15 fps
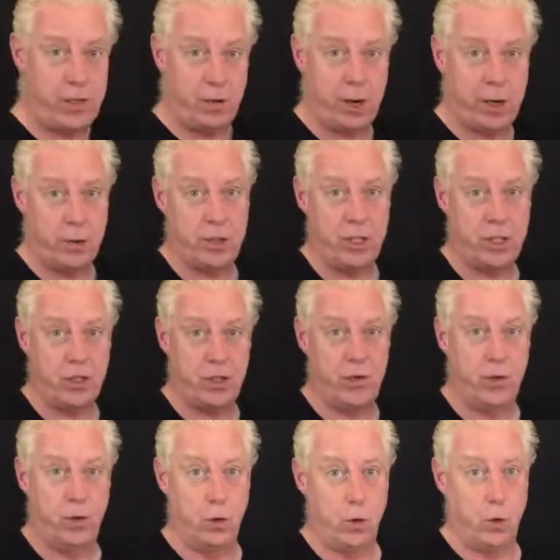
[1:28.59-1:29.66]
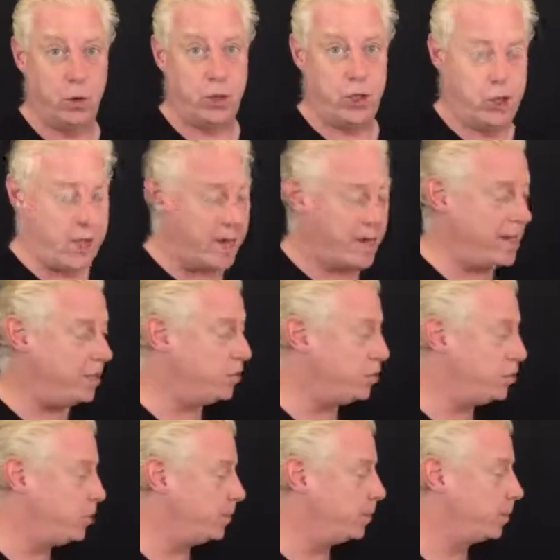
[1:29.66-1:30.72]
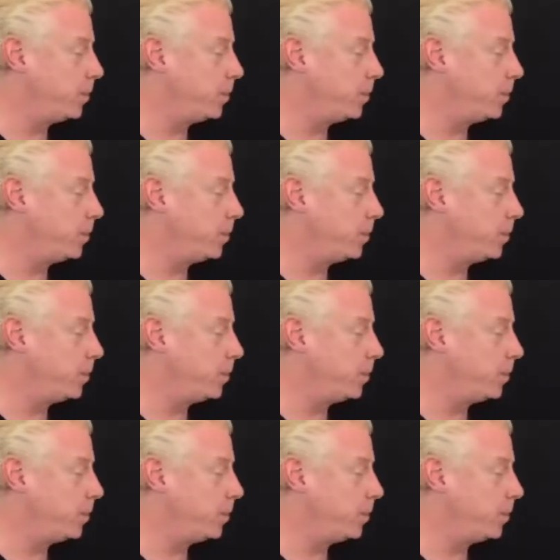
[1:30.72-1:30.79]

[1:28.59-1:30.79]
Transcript: requisites for change.